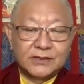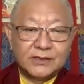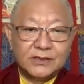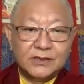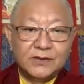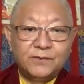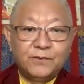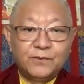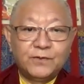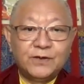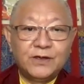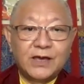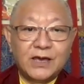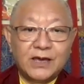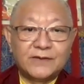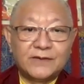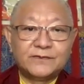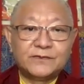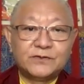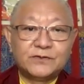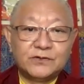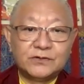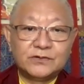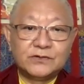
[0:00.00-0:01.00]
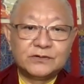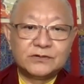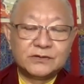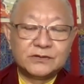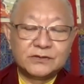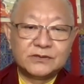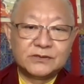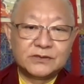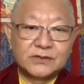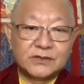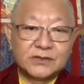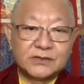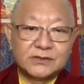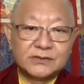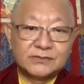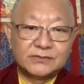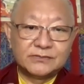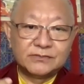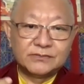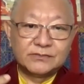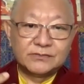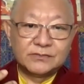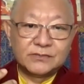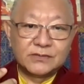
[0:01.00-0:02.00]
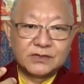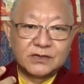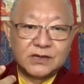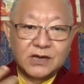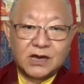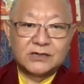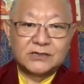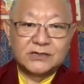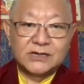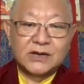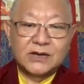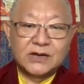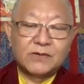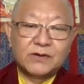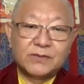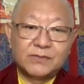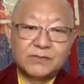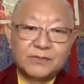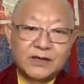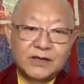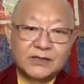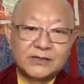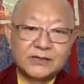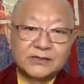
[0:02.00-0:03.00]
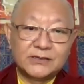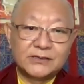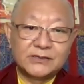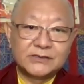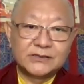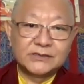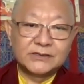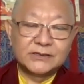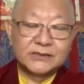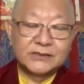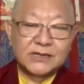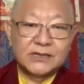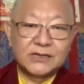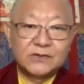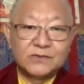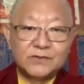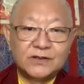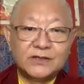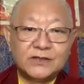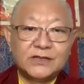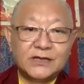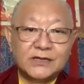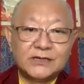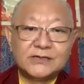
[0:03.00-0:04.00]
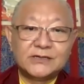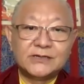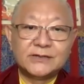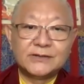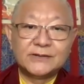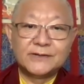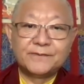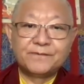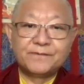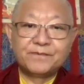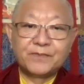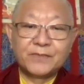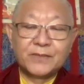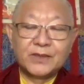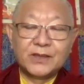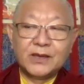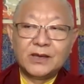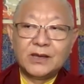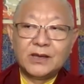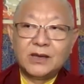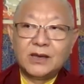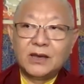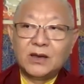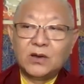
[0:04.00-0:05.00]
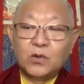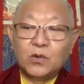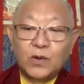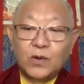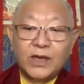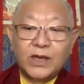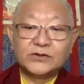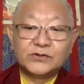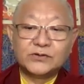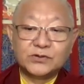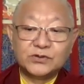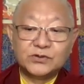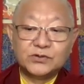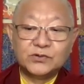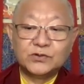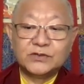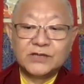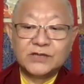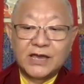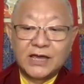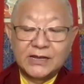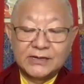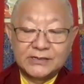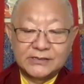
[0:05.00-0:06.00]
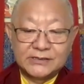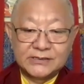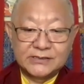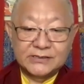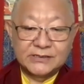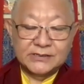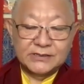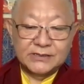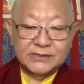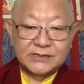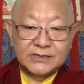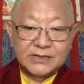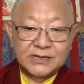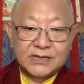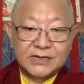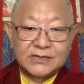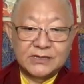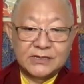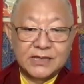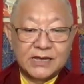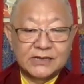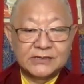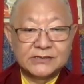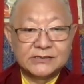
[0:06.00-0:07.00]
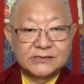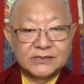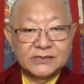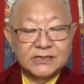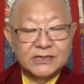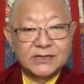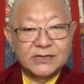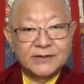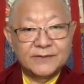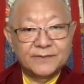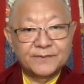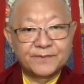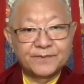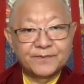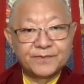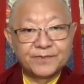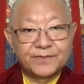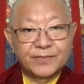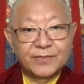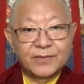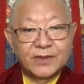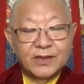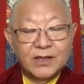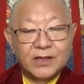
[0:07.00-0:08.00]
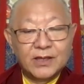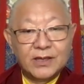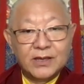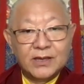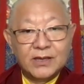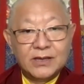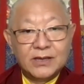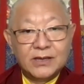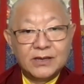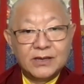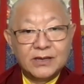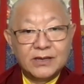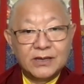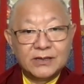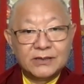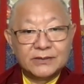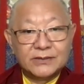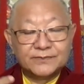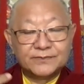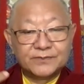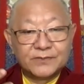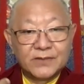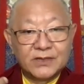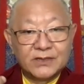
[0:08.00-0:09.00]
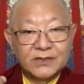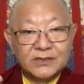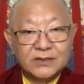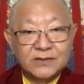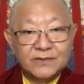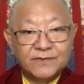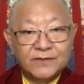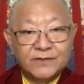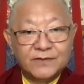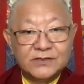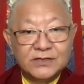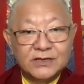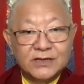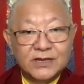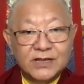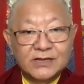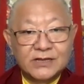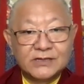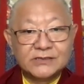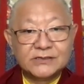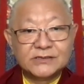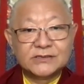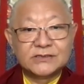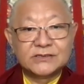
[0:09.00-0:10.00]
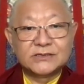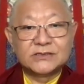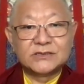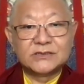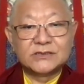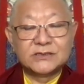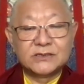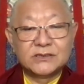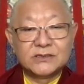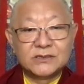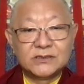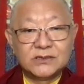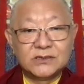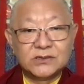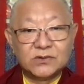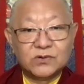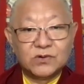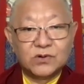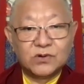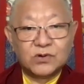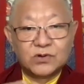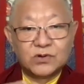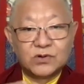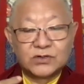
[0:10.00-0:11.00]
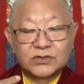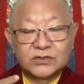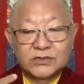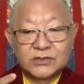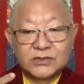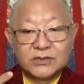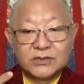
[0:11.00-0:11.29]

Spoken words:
if we have to guard our mind, then we need a way to do that, and that's the vigilance or